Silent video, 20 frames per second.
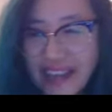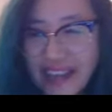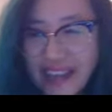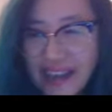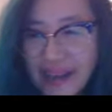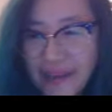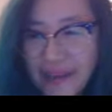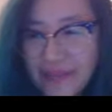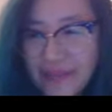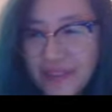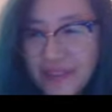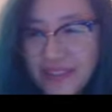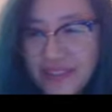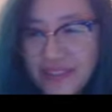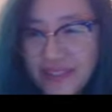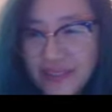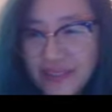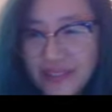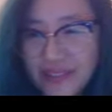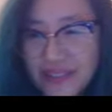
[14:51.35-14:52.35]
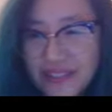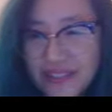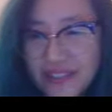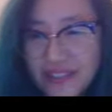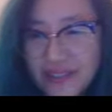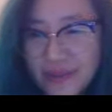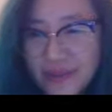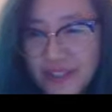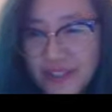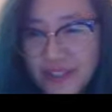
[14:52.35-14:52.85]
So this
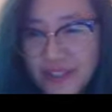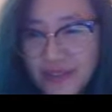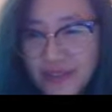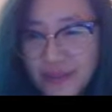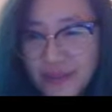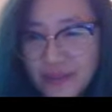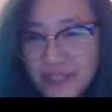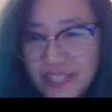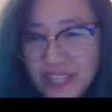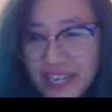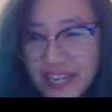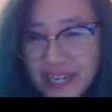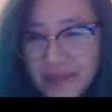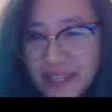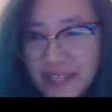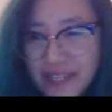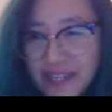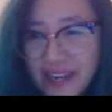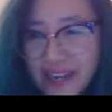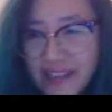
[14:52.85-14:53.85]
question from Jamie.